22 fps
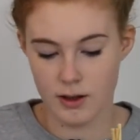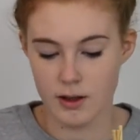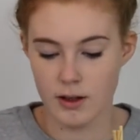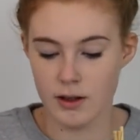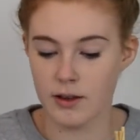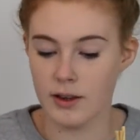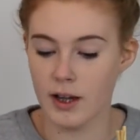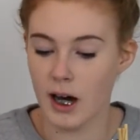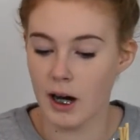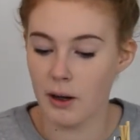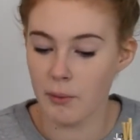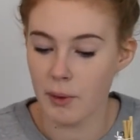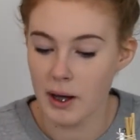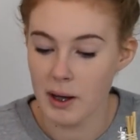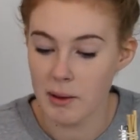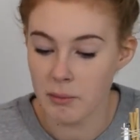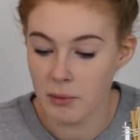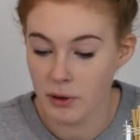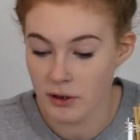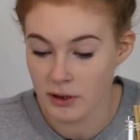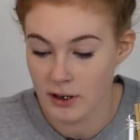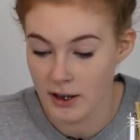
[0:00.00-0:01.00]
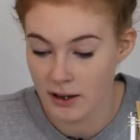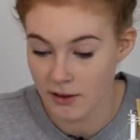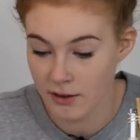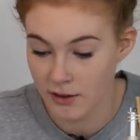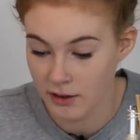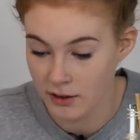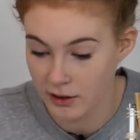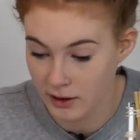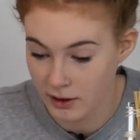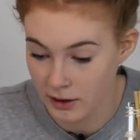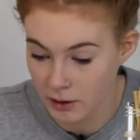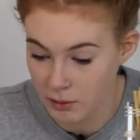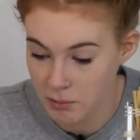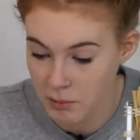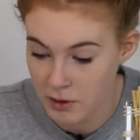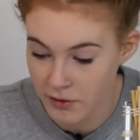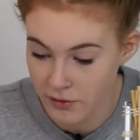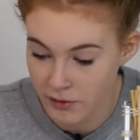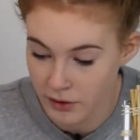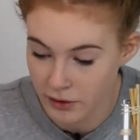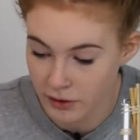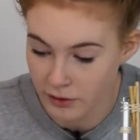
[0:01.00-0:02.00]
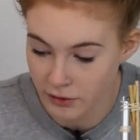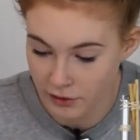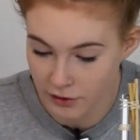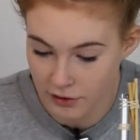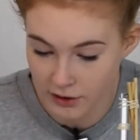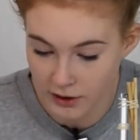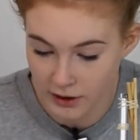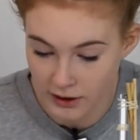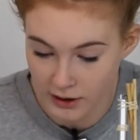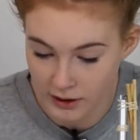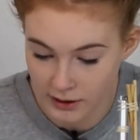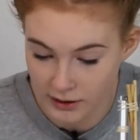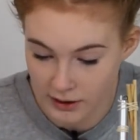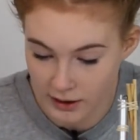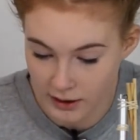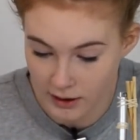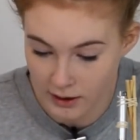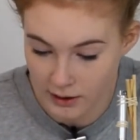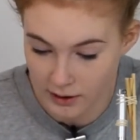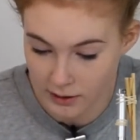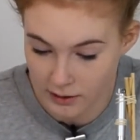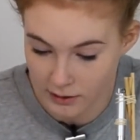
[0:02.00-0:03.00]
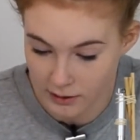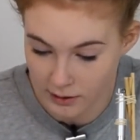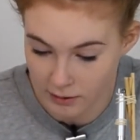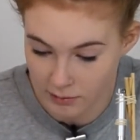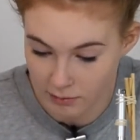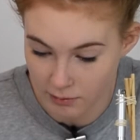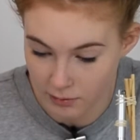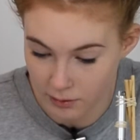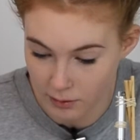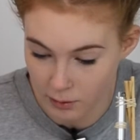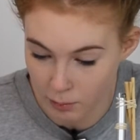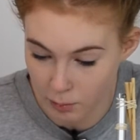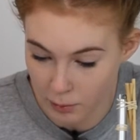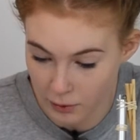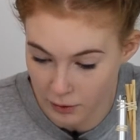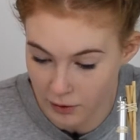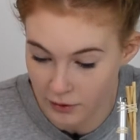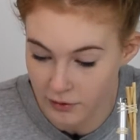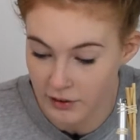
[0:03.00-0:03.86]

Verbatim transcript: Now aim your laser at the little mirror, use a sticky tack, attend the point,